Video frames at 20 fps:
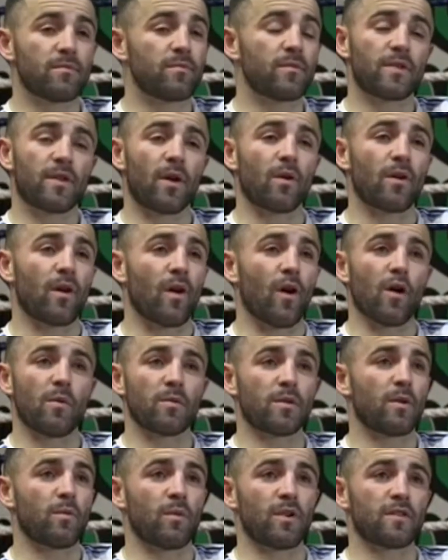don't go home, I
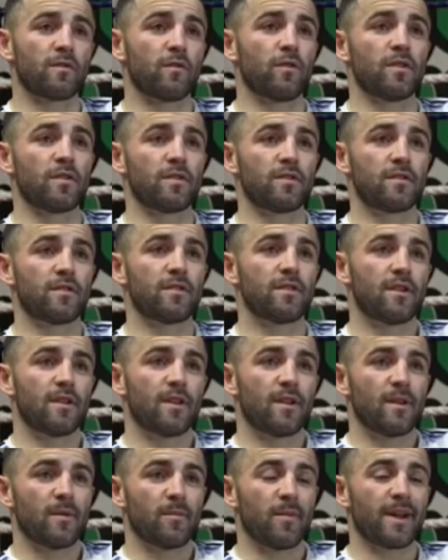don't watch fights.
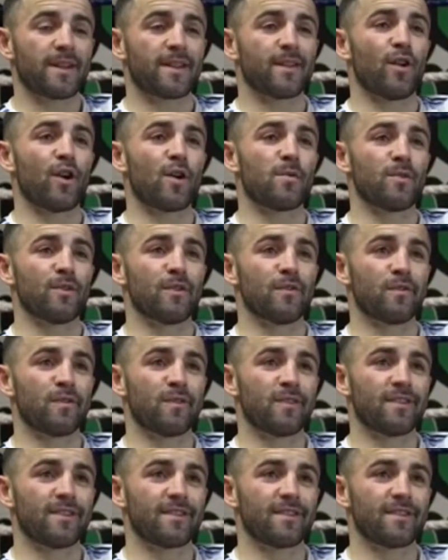Back to normal life.